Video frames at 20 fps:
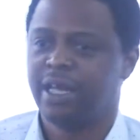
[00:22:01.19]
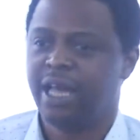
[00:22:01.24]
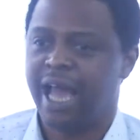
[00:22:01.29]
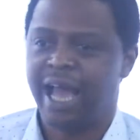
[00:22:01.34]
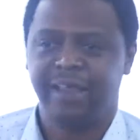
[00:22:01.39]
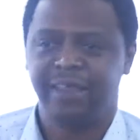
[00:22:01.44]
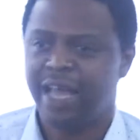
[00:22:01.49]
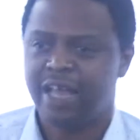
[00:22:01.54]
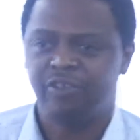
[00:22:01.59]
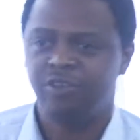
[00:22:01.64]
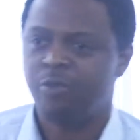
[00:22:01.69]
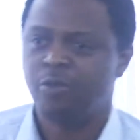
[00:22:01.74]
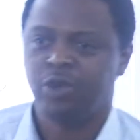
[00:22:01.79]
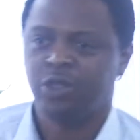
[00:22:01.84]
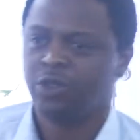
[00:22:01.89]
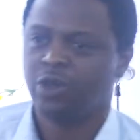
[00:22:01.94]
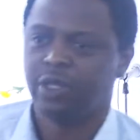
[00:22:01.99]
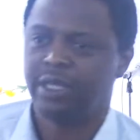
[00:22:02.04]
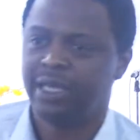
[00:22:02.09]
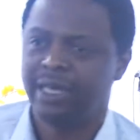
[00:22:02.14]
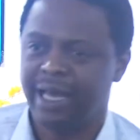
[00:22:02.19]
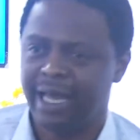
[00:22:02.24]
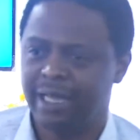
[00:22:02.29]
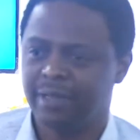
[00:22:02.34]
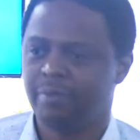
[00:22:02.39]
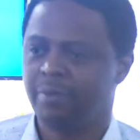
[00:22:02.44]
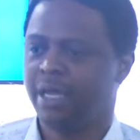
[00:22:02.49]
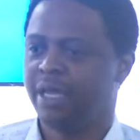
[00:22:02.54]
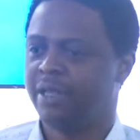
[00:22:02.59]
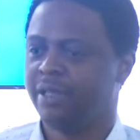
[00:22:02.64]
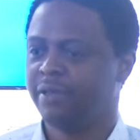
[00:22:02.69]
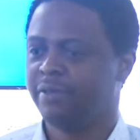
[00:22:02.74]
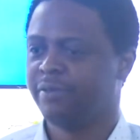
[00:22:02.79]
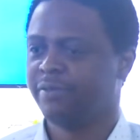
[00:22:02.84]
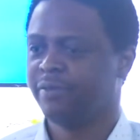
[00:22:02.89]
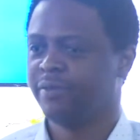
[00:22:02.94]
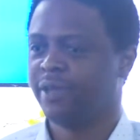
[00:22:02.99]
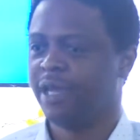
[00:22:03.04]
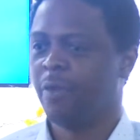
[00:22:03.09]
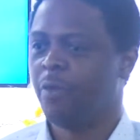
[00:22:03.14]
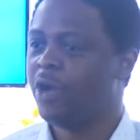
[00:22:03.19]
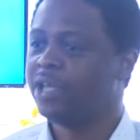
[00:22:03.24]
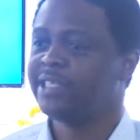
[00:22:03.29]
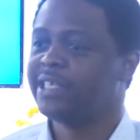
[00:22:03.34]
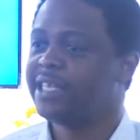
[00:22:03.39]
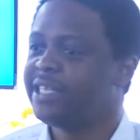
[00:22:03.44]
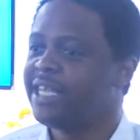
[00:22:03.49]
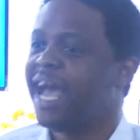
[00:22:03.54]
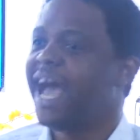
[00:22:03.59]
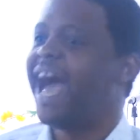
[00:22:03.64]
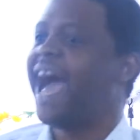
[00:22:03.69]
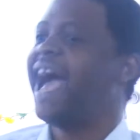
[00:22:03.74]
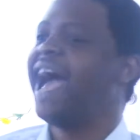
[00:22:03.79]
And that dream was not a nightmare. It wasn't, I